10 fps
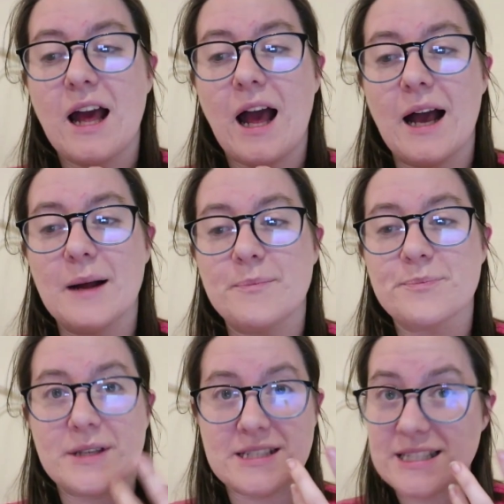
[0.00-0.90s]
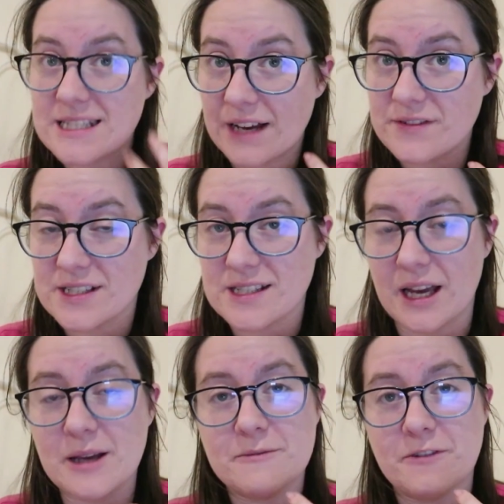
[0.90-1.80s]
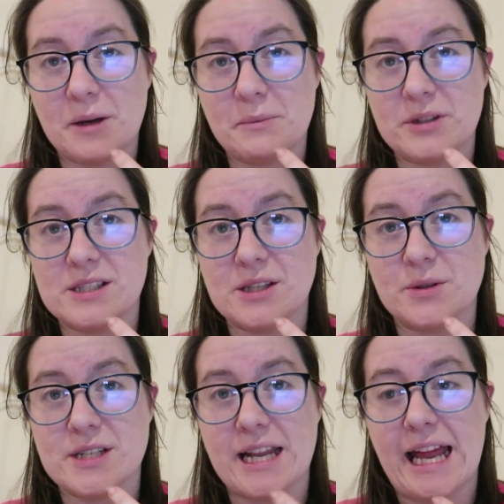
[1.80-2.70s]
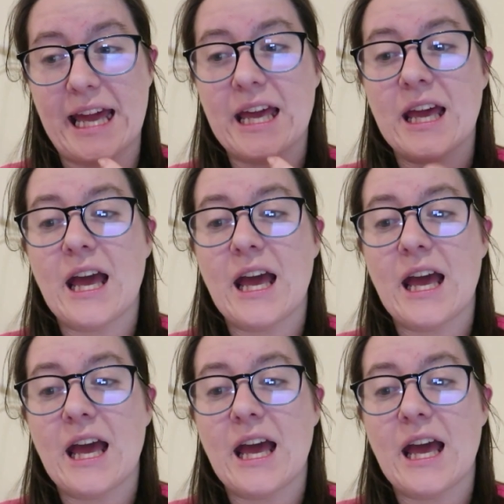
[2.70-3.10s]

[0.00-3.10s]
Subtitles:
because he did have a slight fine motor skill delay,